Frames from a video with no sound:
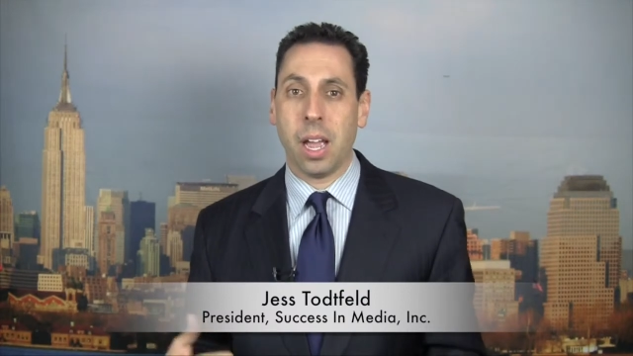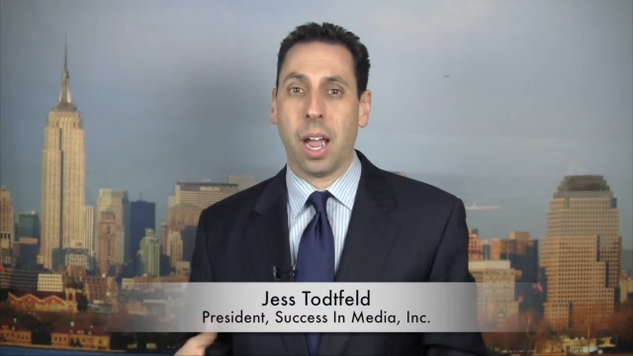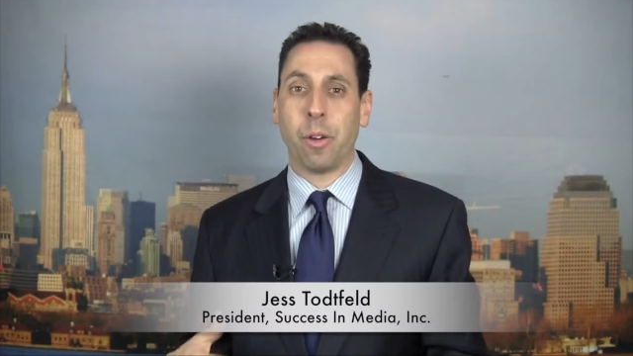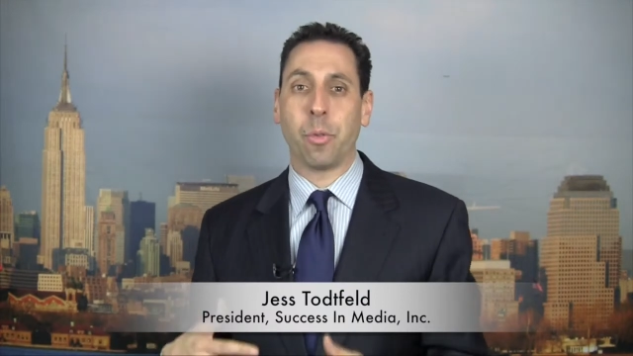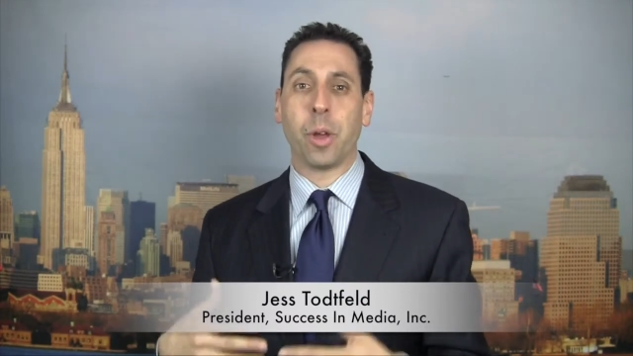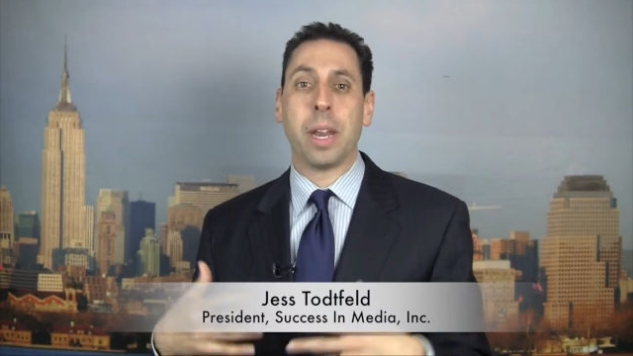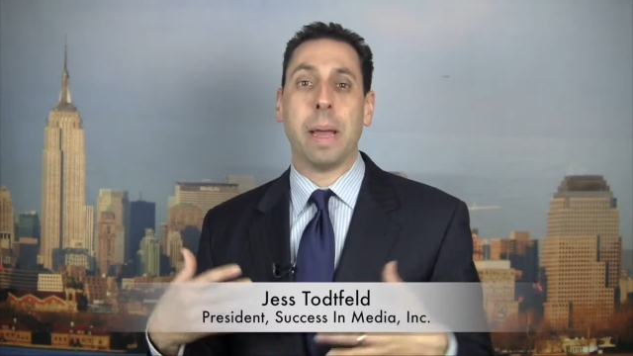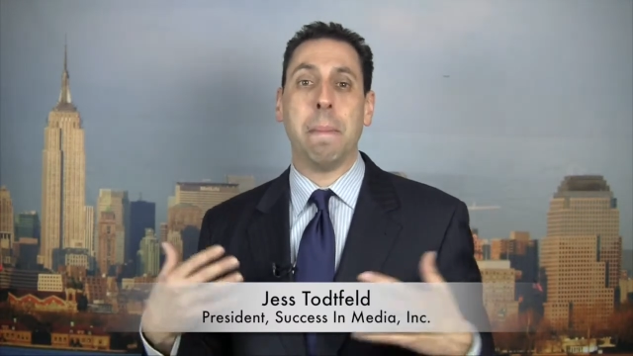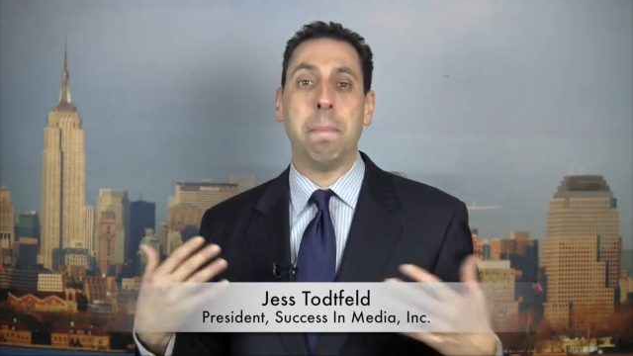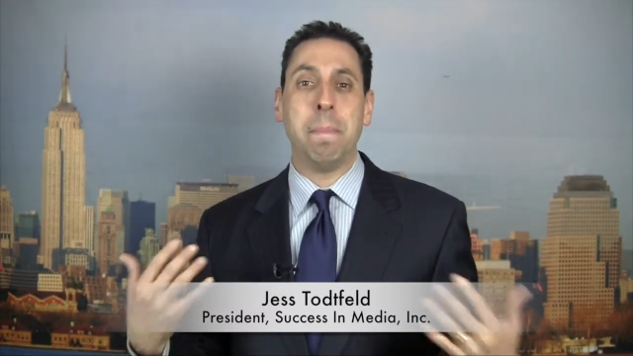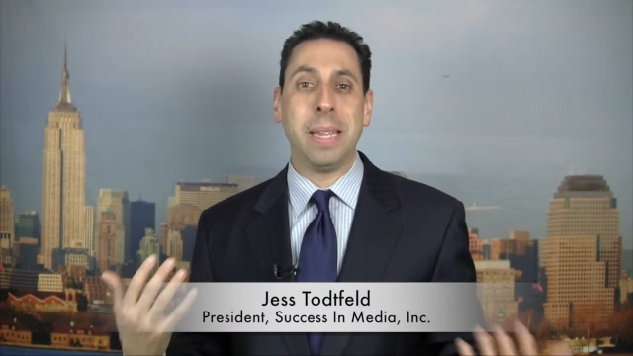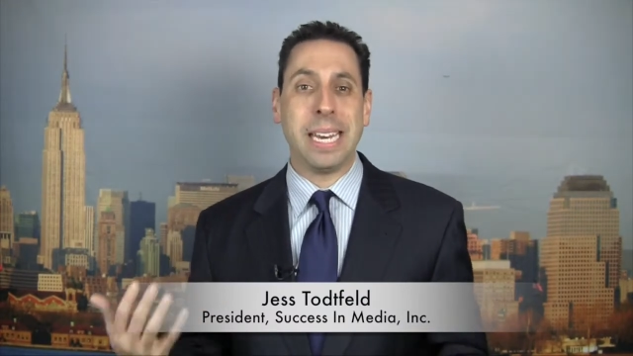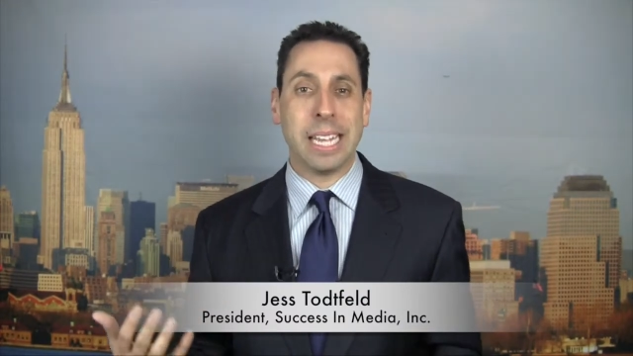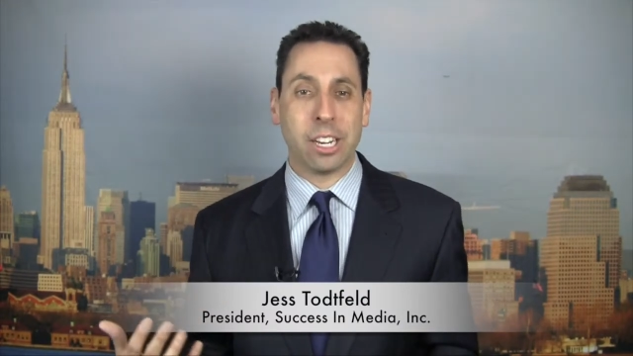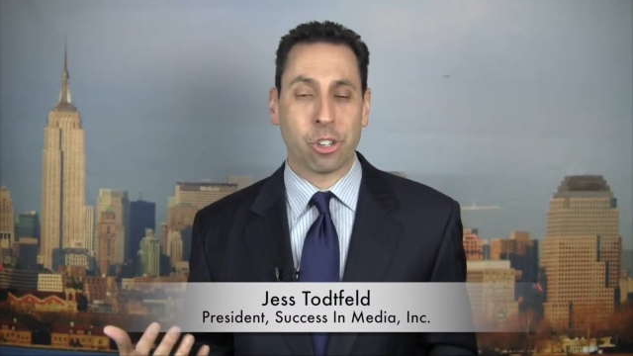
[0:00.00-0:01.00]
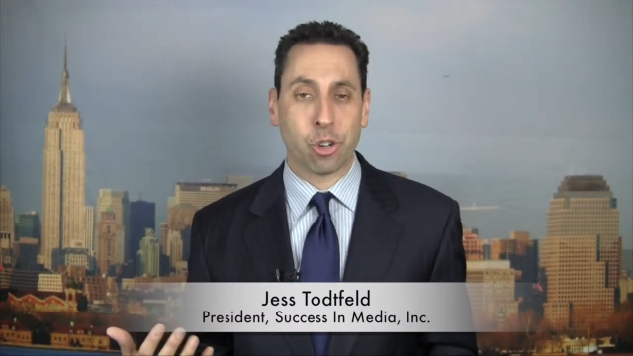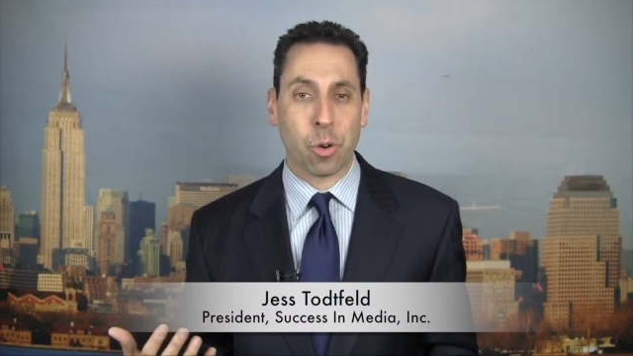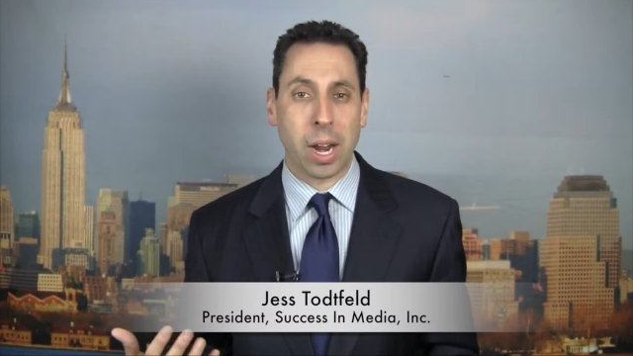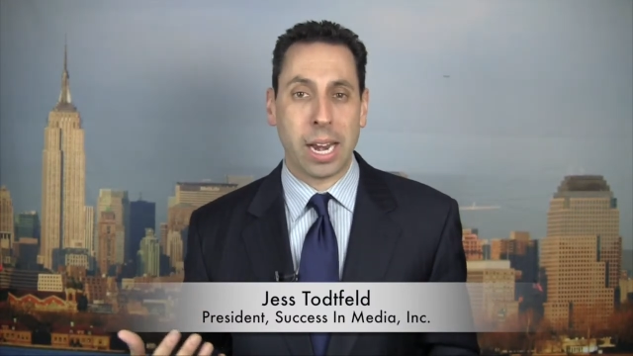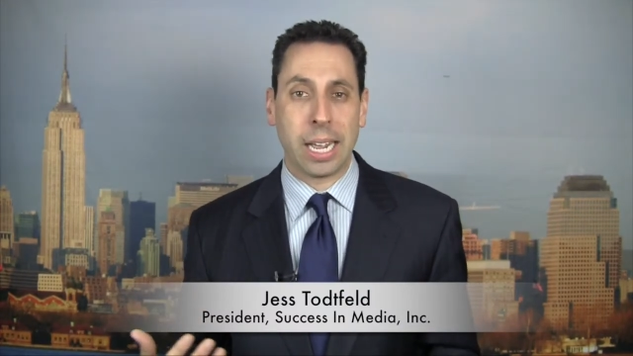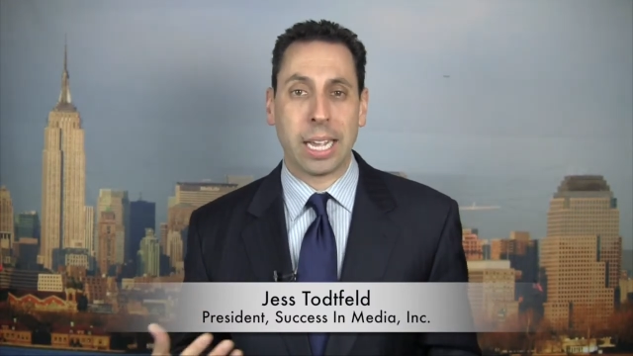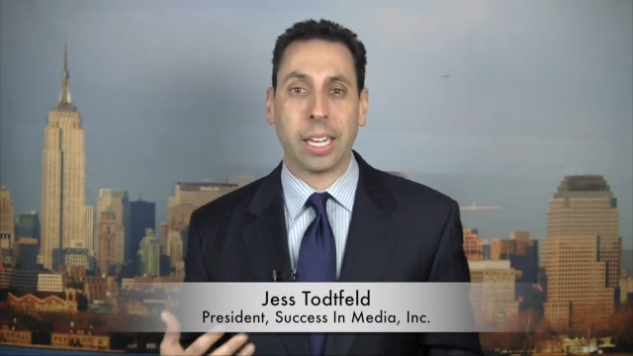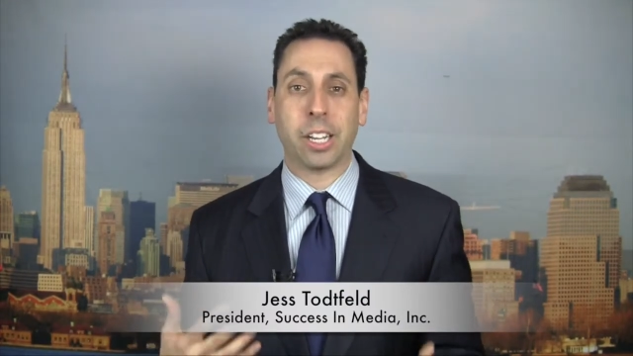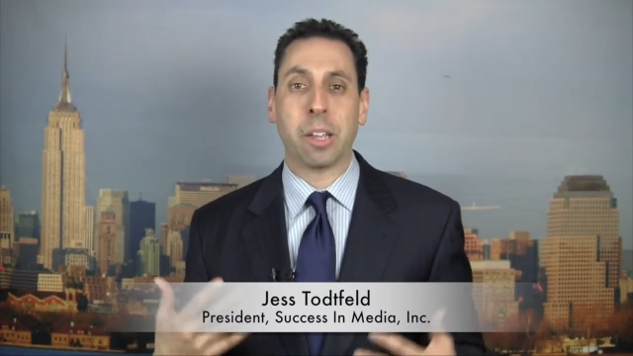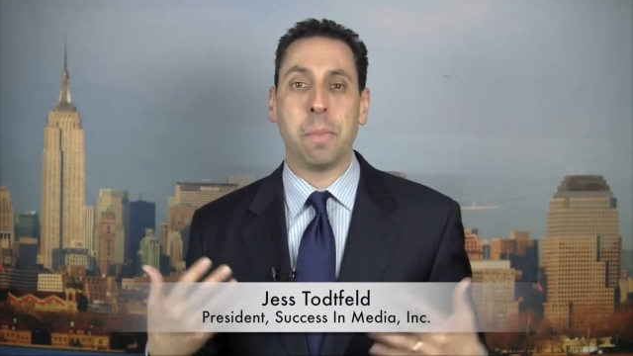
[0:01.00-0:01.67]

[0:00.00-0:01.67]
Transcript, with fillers: I run a media training and